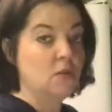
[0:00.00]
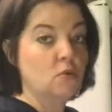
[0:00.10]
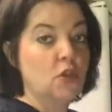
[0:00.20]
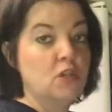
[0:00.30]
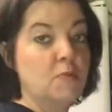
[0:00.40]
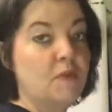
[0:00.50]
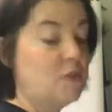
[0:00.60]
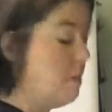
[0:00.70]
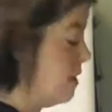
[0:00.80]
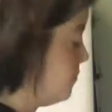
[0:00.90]
Don't judge me
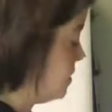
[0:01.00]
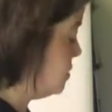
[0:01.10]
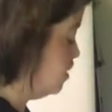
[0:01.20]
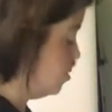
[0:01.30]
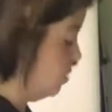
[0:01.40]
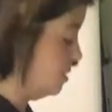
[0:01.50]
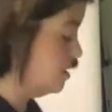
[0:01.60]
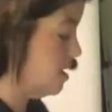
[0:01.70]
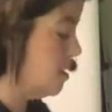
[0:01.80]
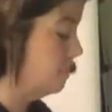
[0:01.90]
for my fancy
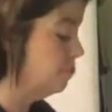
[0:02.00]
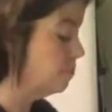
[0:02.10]
shorts here.